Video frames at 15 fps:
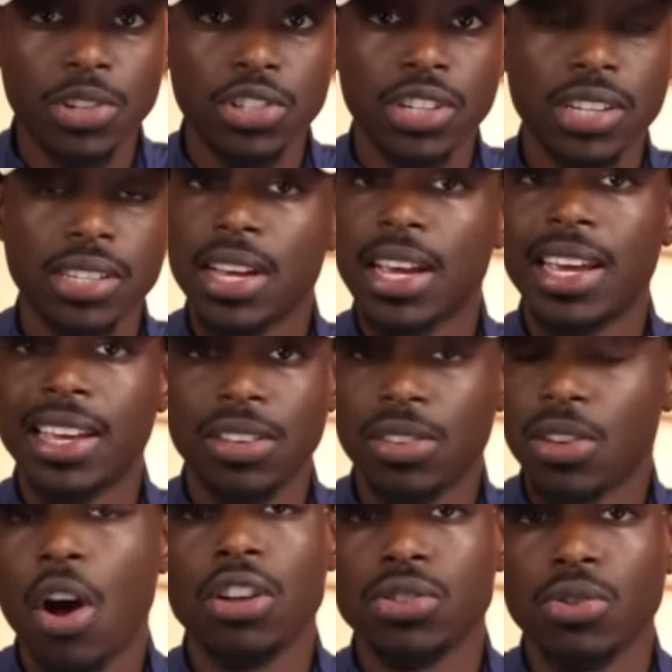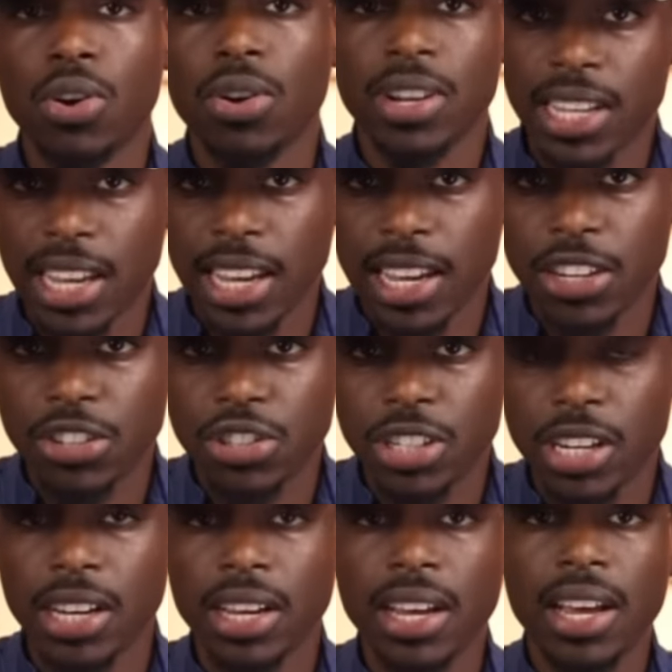which is also known as
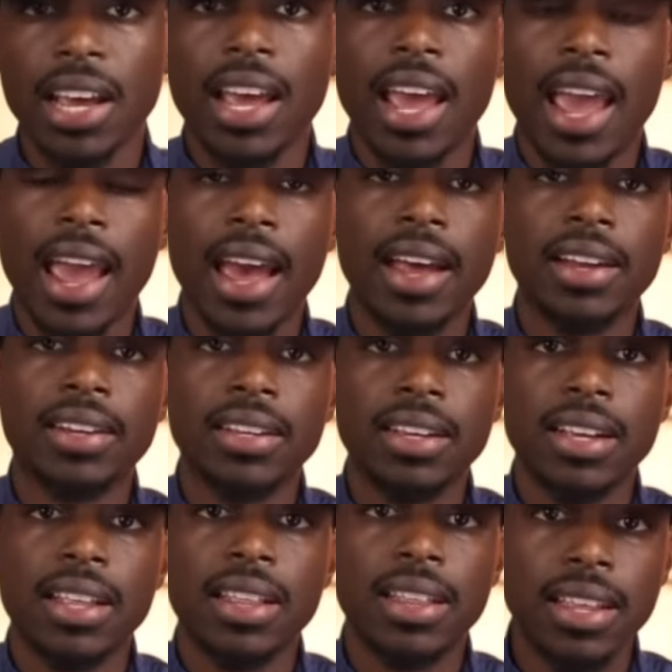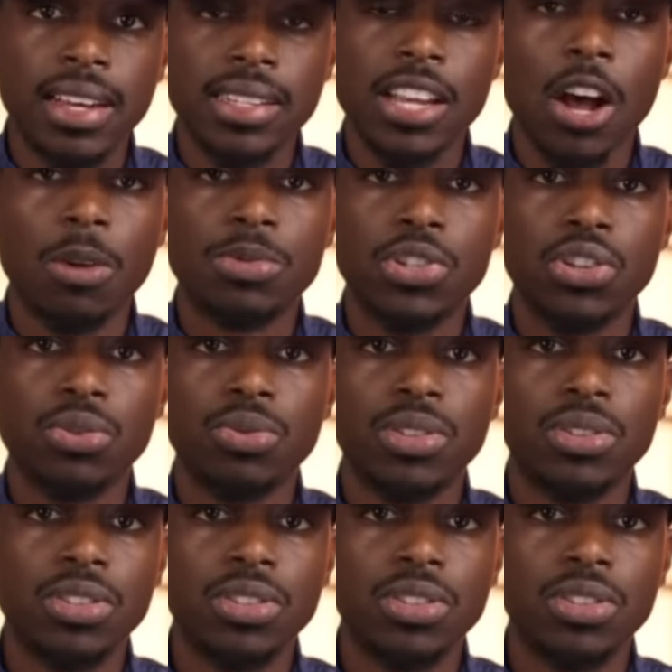EEG, and this helps you